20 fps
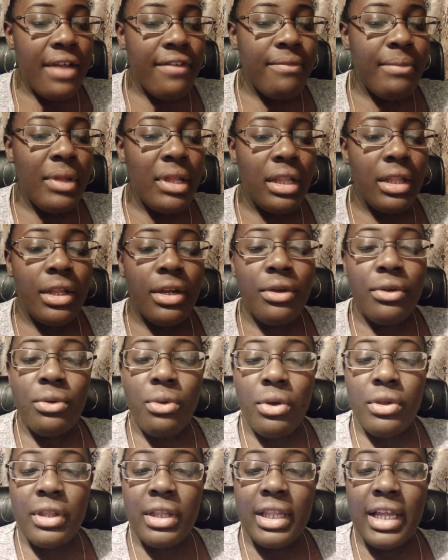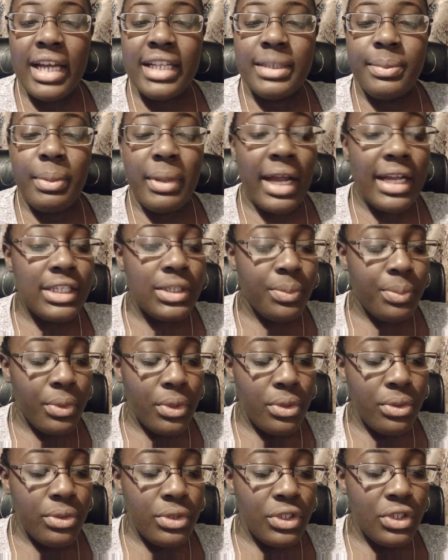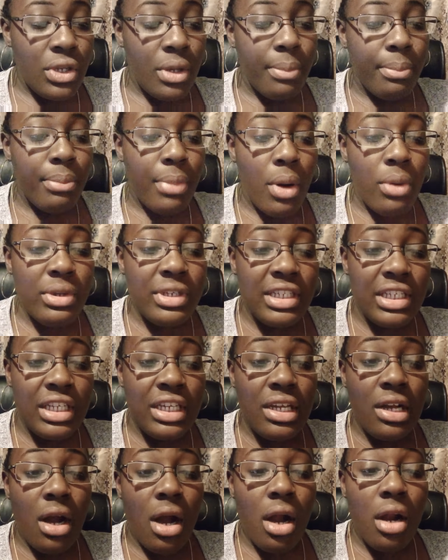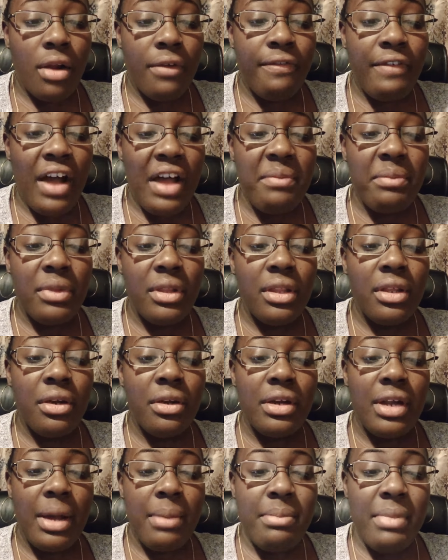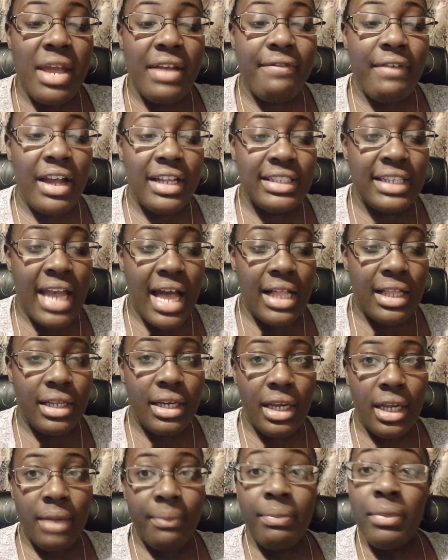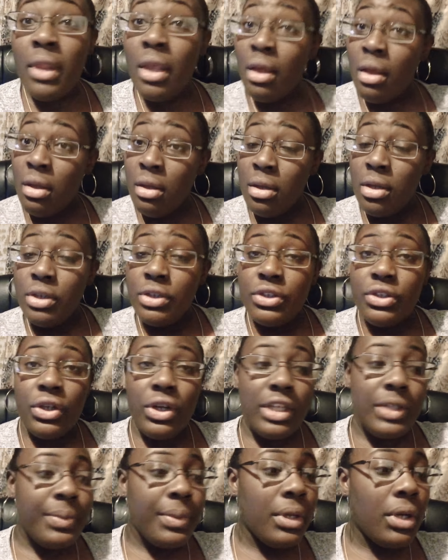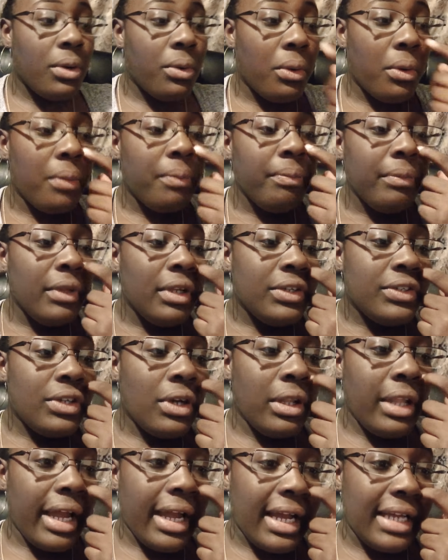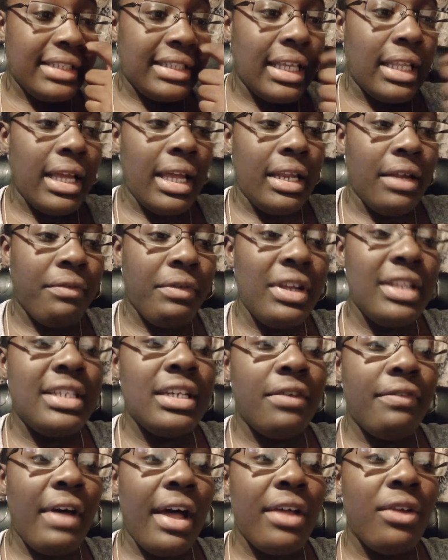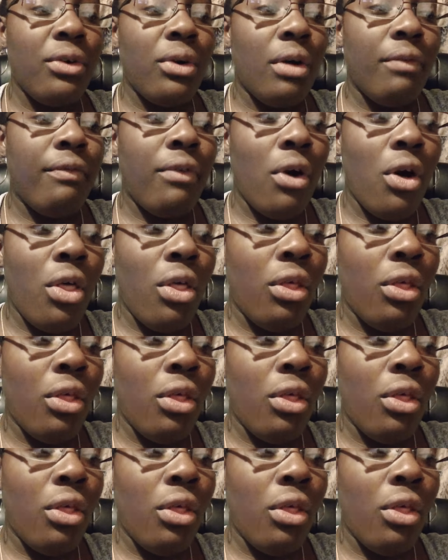milliliter Northern Lights Black Spruce, bonus ER 5 milliliter Nutmeg Vitality. So that's pretty cool. So like I said, in the retail value of